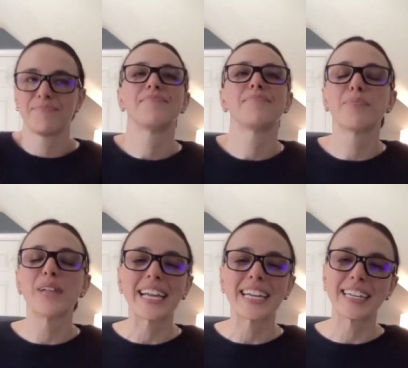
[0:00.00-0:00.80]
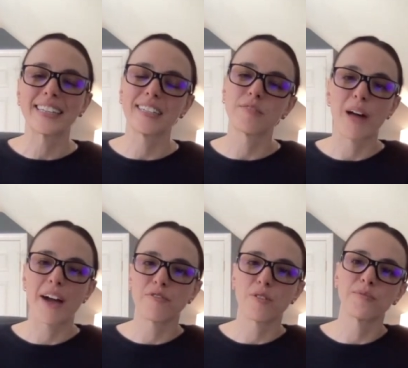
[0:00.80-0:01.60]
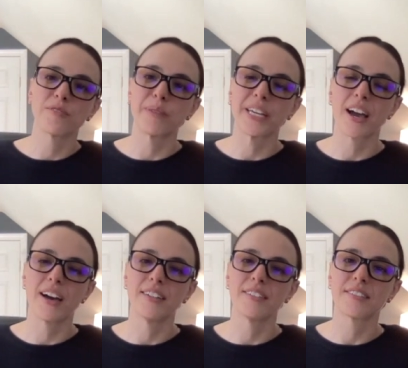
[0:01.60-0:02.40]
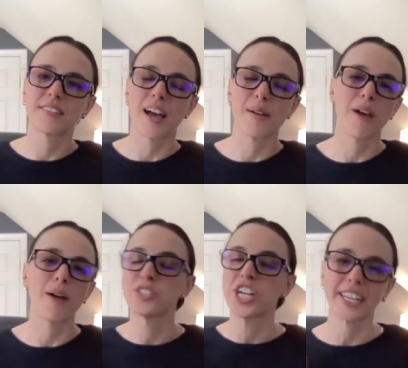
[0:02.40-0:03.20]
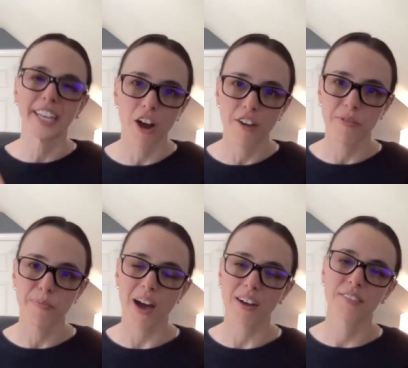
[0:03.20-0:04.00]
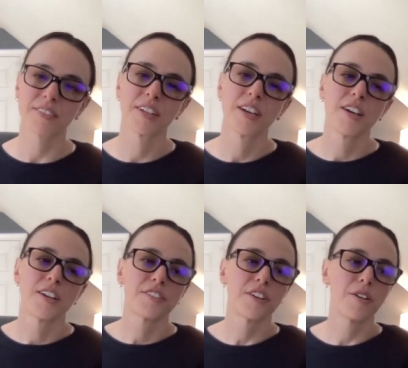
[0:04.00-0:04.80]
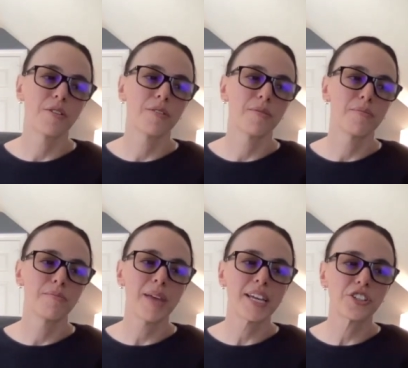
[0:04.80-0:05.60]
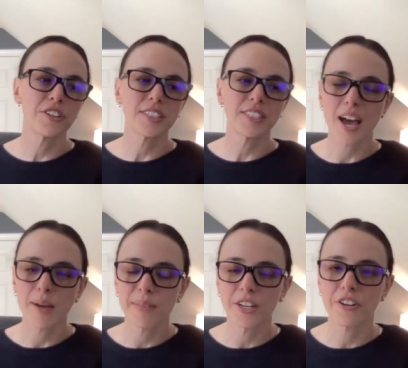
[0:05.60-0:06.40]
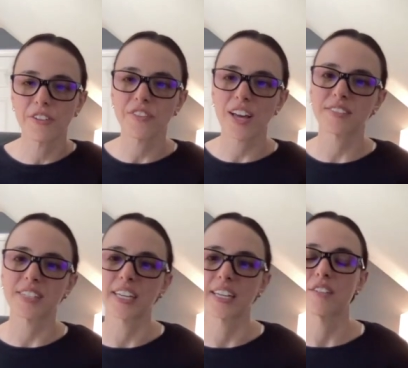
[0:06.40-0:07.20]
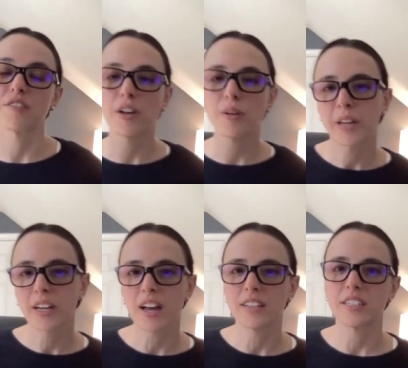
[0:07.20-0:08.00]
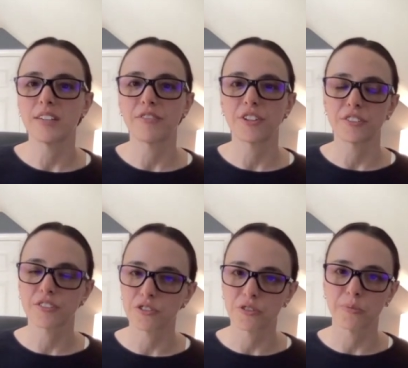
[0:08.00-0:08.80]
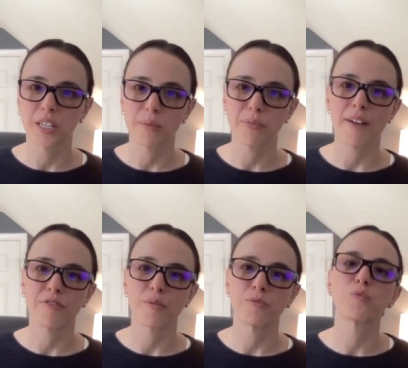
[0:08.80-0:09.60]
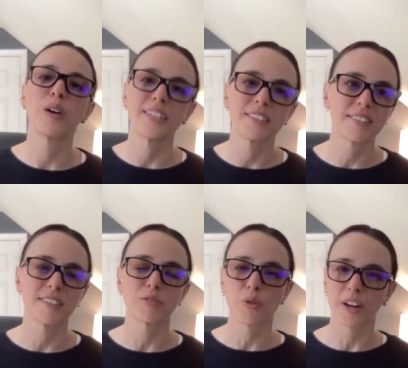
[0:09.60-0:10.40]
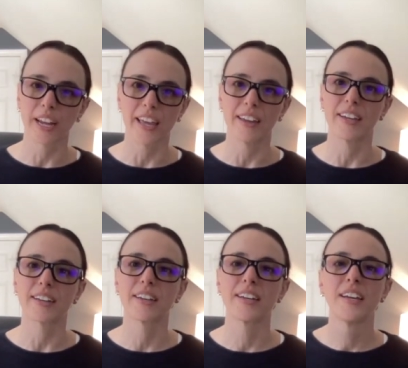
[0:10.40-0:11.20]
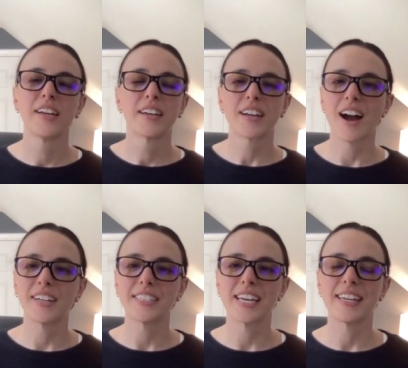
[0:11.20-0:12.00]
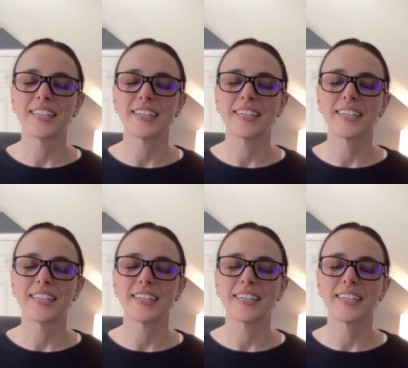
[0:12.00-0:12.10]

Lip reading: blanketing these platforms because I'm checking off a box? So make sure the time that you're investing in developing content for your social media platforms, when it's this organic content,